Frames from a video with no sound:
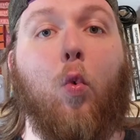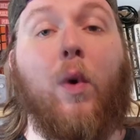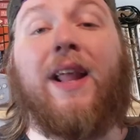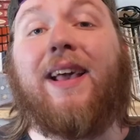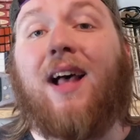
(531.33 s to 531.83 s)

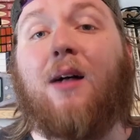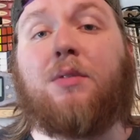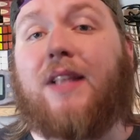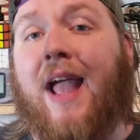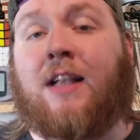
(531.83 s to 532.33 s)
When it
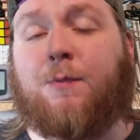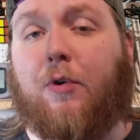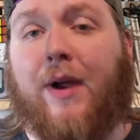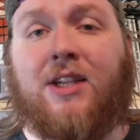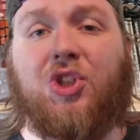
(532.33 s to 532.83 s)
comes to
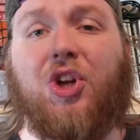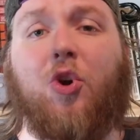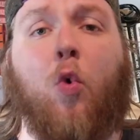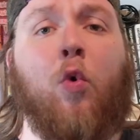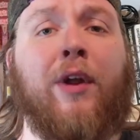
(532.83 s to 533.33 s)

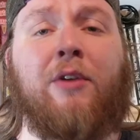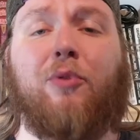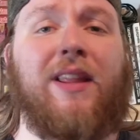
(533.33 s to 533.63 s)
exploration, Ori